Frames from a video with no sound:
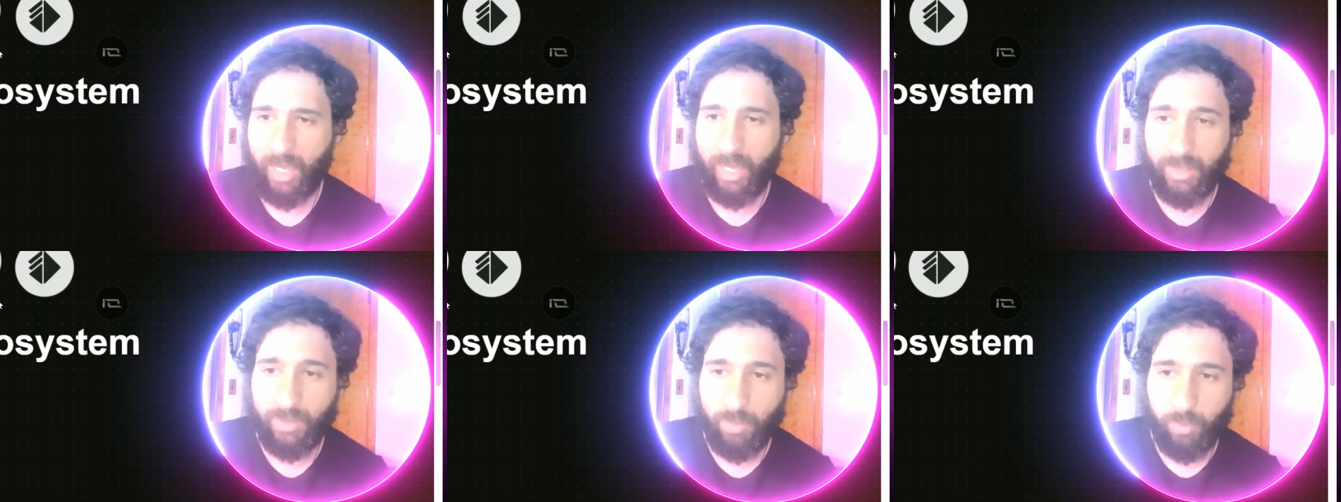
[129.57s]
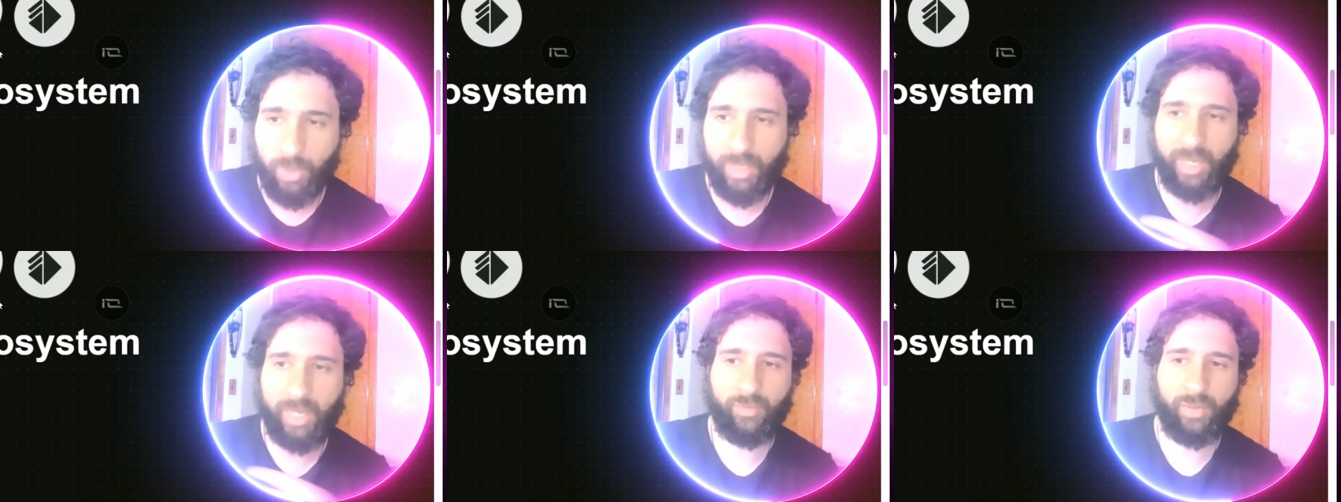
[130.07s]
and it's
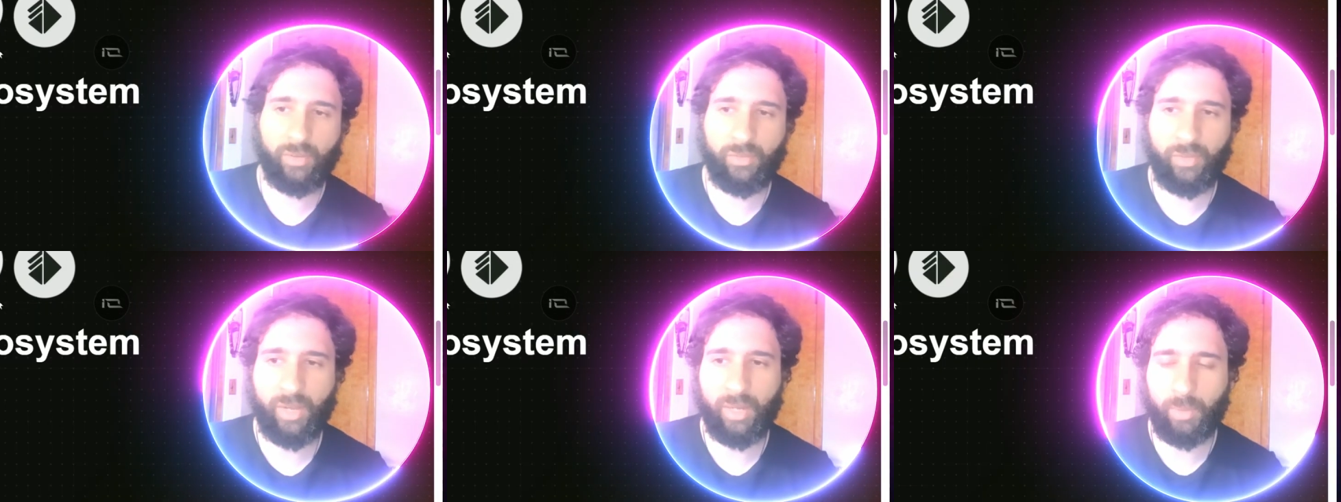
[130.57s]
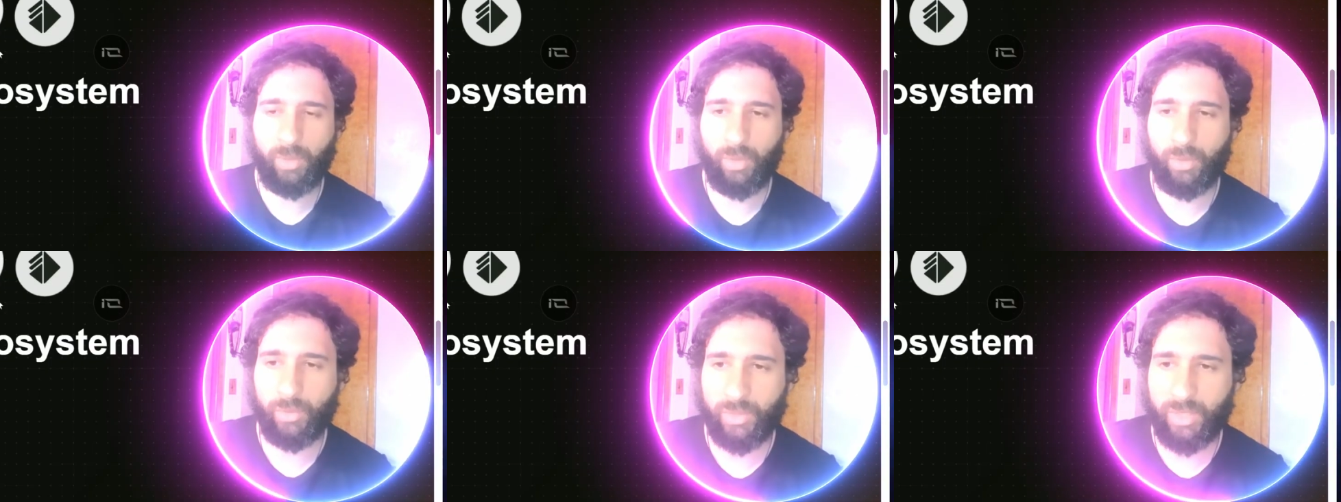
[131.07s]
bringing verifiable
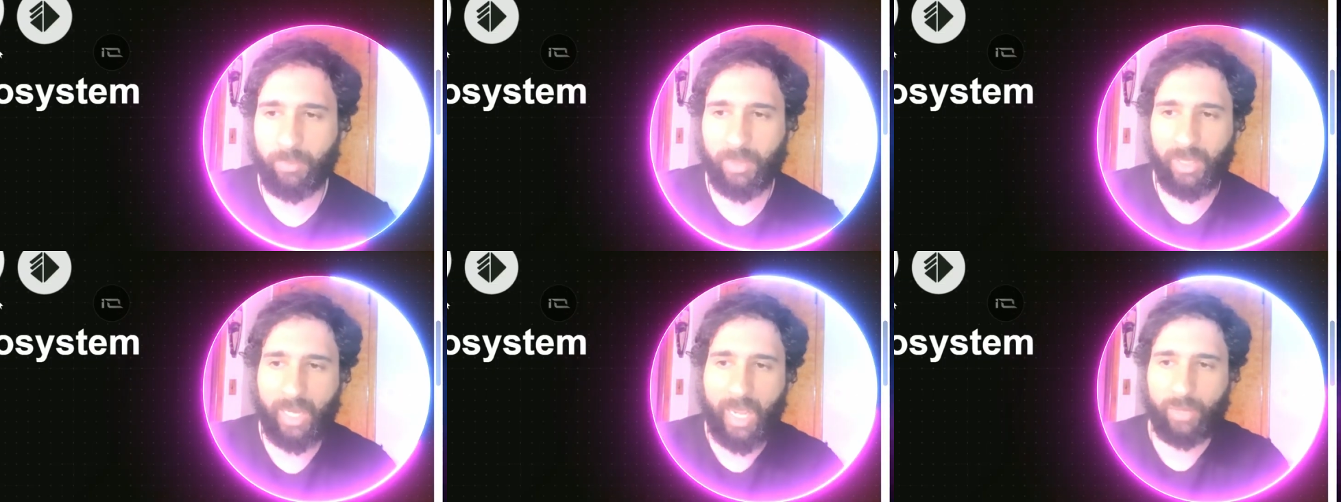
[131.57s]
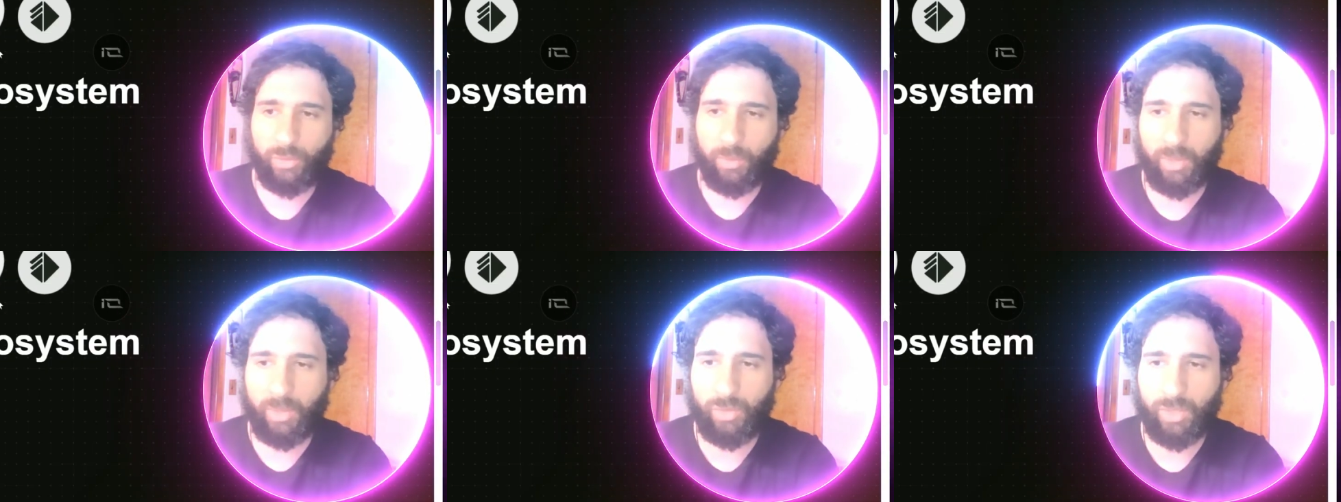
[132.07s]
ownership and
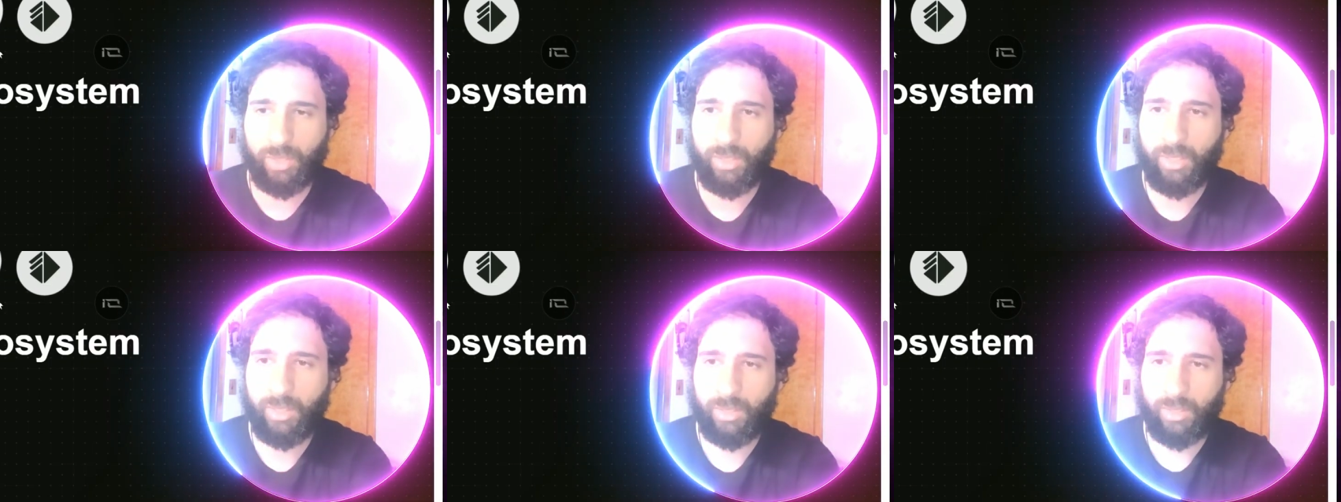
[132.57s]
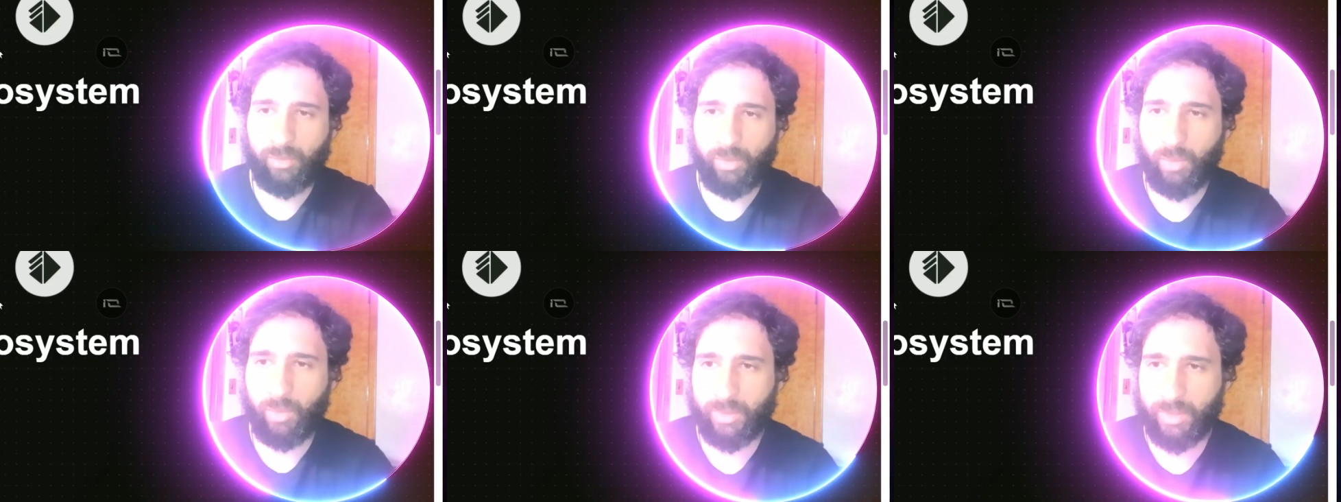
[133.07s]
attribution to
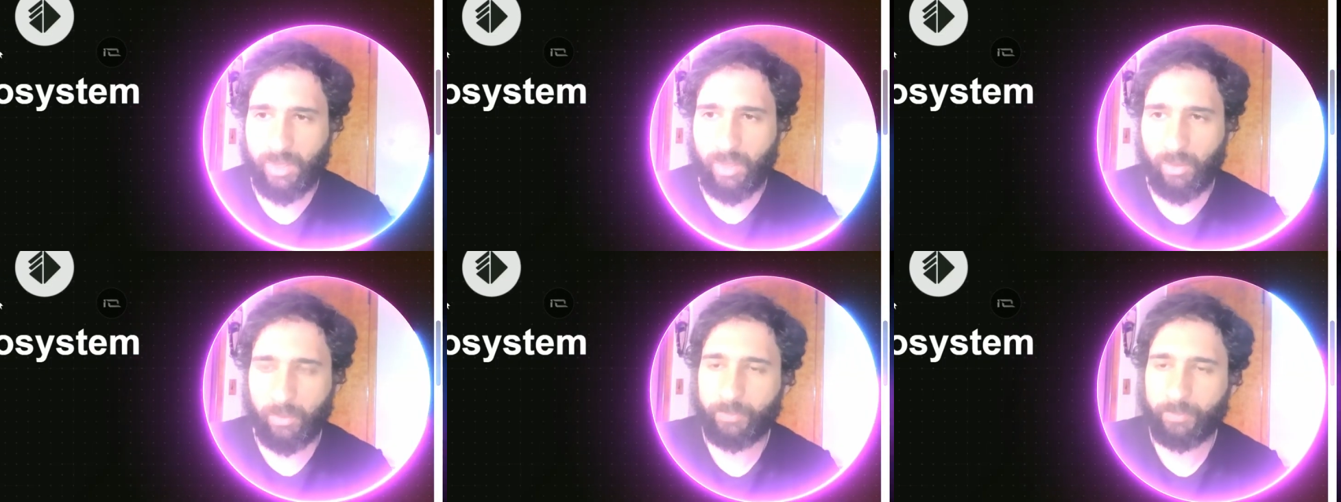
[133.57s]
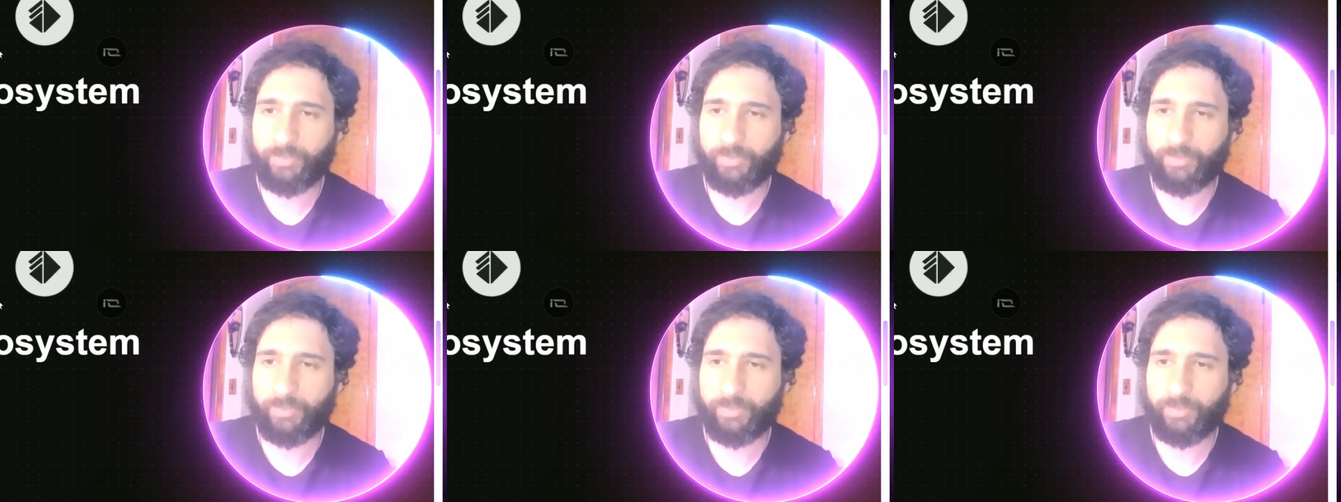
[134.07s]
everyone. So